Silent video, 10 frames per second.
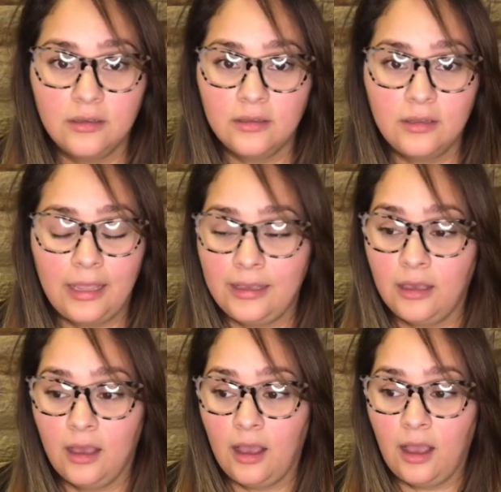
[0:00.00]
like
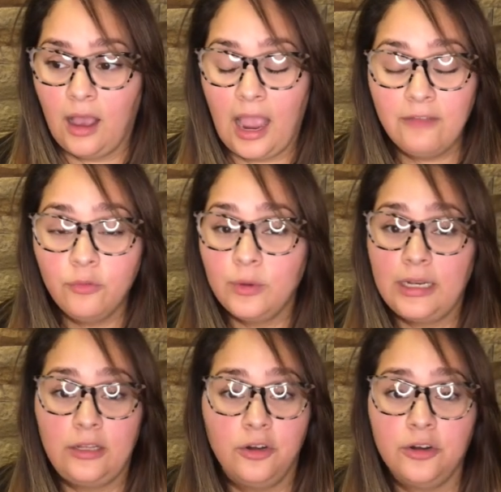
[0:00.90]
I've
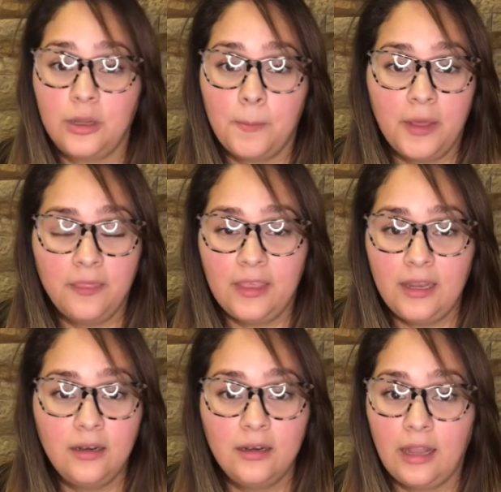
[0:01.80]
already learned a month
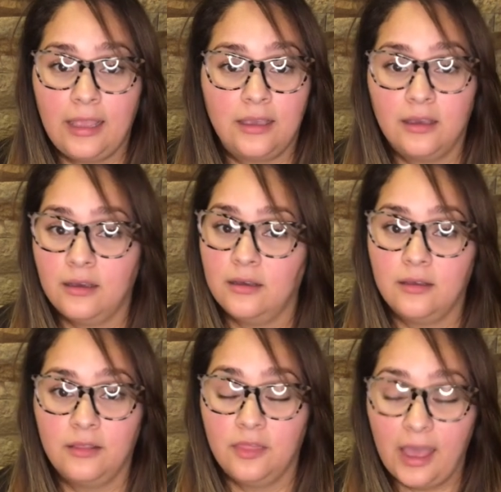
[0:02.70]
in, like
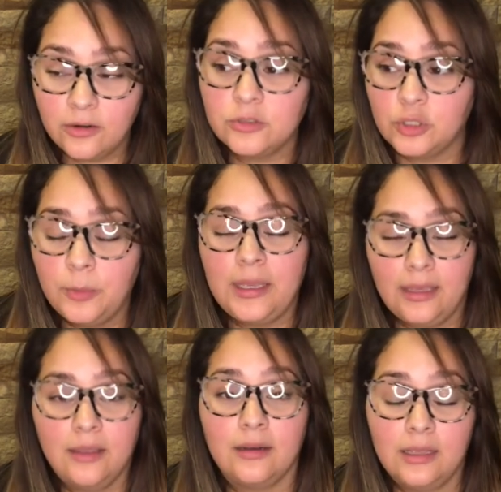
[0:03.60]
that'll do me
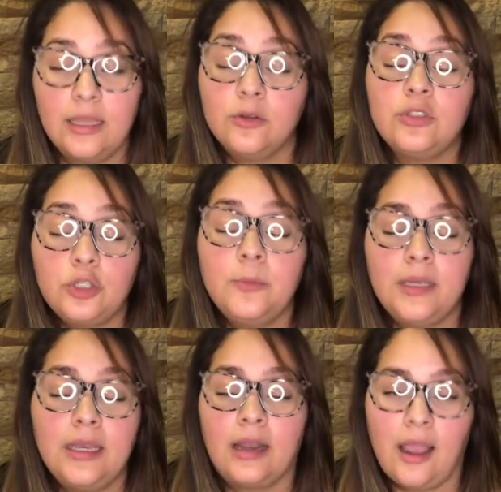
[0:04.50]
in. It'll do
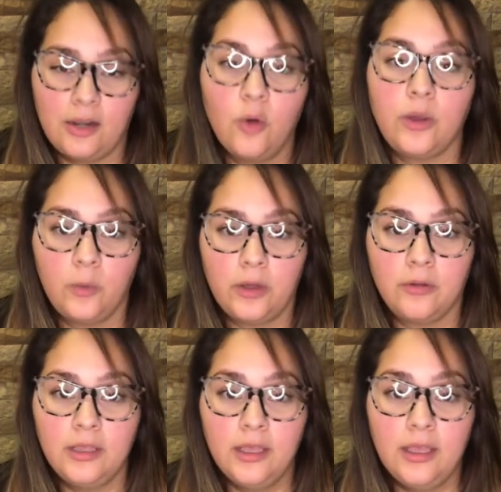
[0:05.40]
me in. I know it
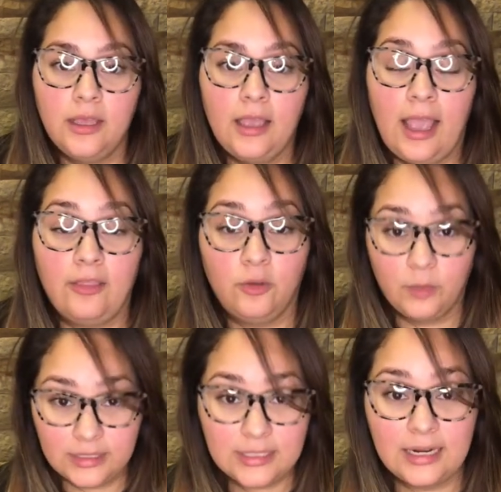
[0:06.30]
will. And the
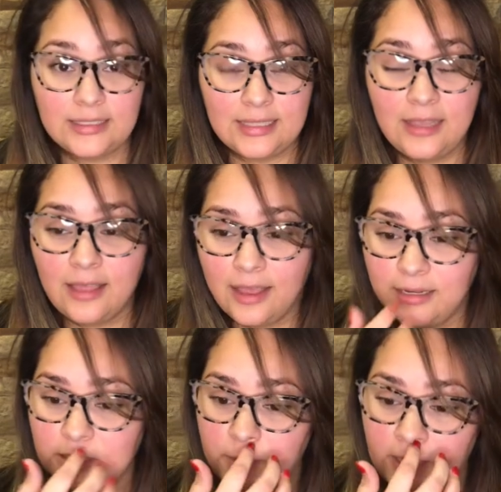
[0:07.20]
reason I say that
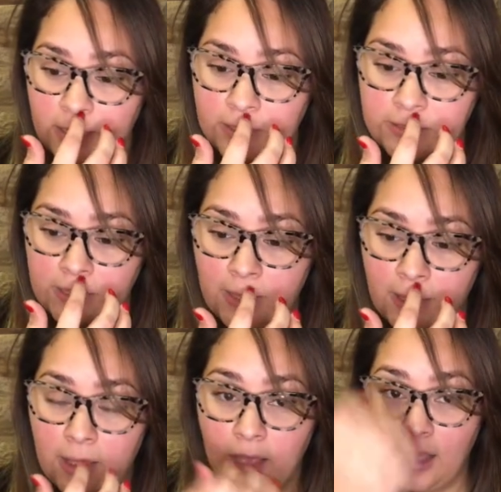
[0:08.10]
is because
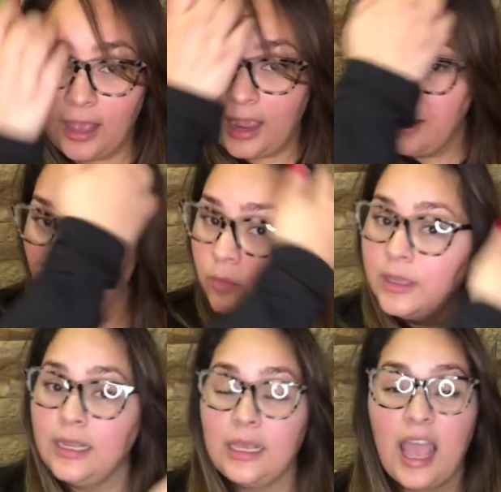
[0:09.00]
I
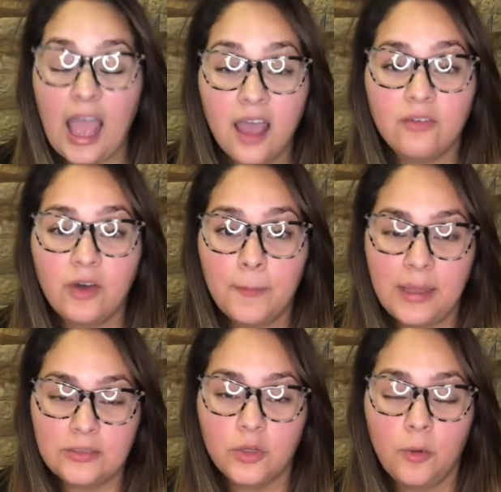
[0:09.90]
already have a
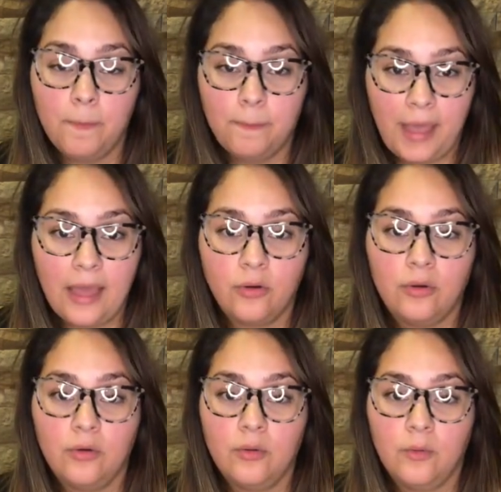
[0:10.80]
mental
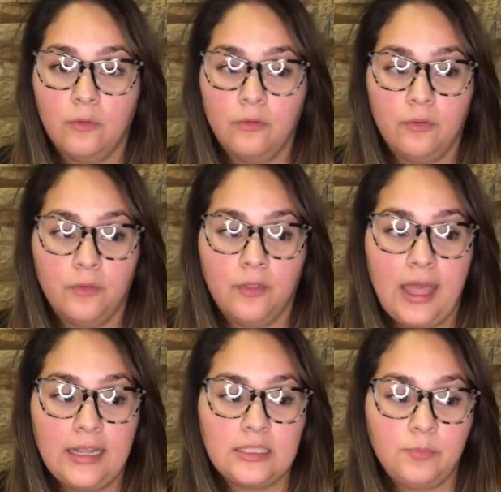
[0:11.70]
battle
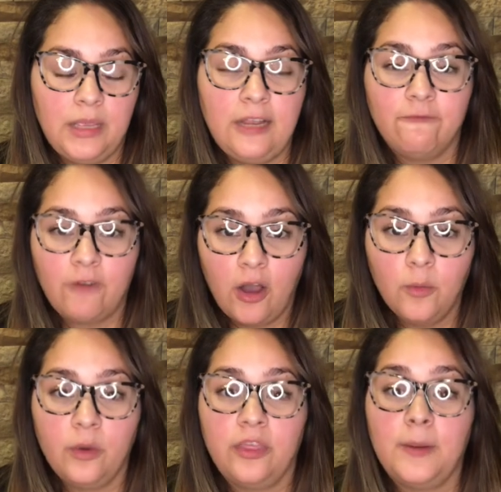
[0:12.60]
that is being
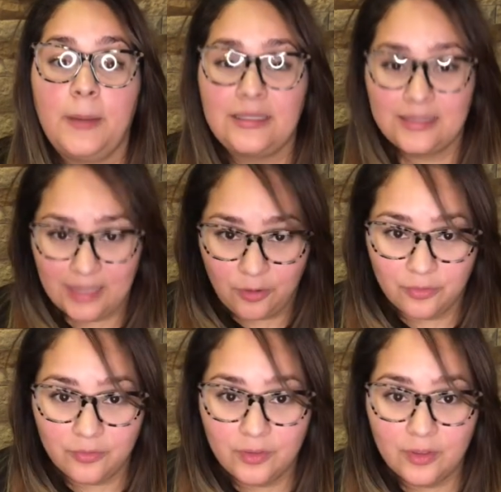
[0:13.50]
fought within myself,